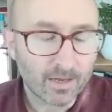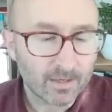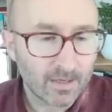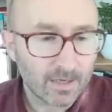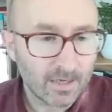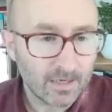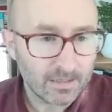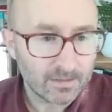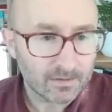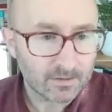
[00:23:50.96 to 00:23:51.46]

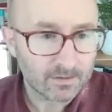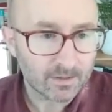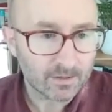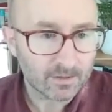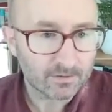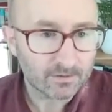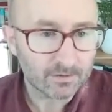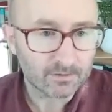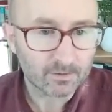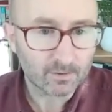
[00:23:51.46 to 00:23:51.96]
Key to
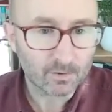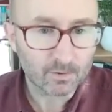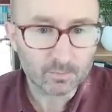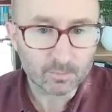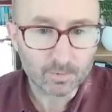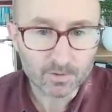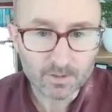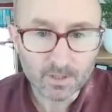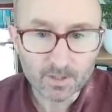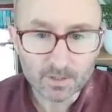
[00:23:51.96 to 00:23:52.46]
this is
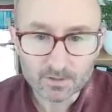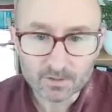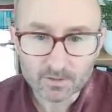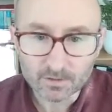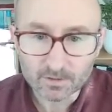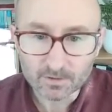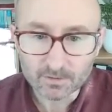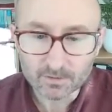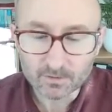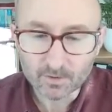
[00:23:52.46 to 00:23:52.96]

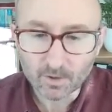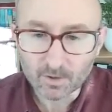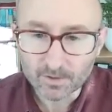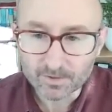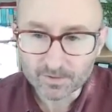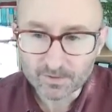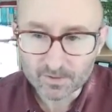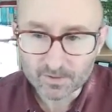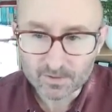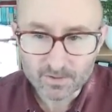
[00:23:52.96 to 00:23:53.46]
co-production,
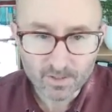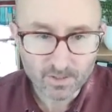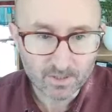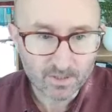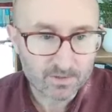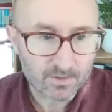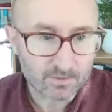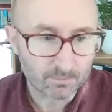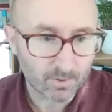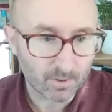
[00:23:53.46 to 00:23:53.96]
knowledge
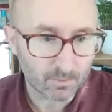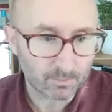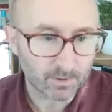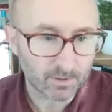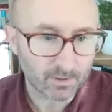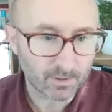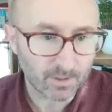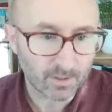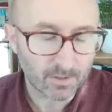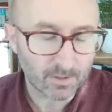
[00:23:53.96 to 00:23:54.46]
exchange, and public
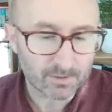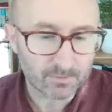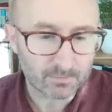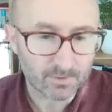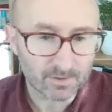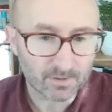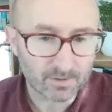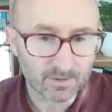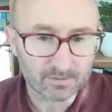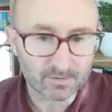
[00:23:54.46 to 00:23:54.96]

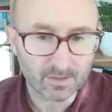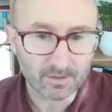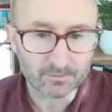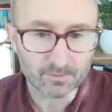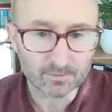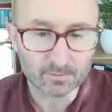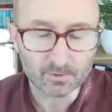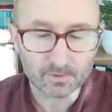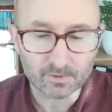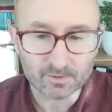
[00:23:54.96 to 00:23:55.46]
engagement. This,
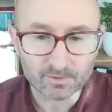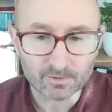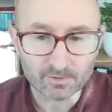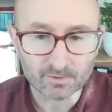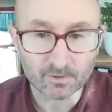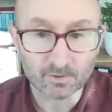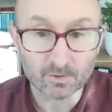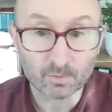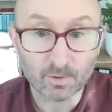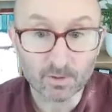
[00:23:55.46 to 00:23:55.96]
after all, is
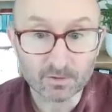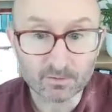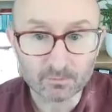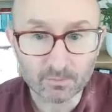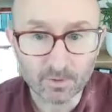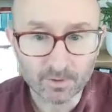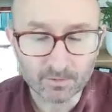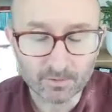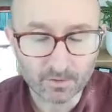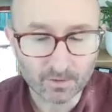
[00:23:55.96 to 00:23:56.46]
just a
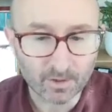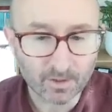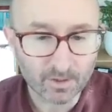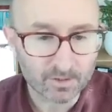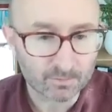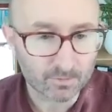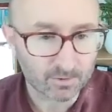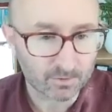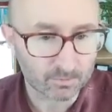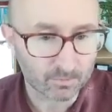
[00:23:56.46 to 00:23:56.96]
12-month
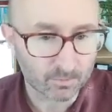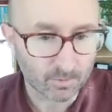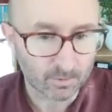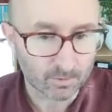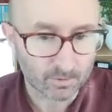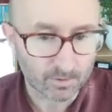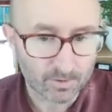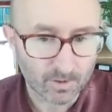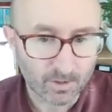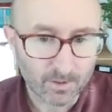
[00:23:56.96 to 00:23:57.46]
engagement
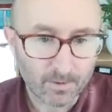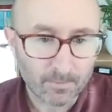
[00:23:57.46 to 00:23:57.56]
award.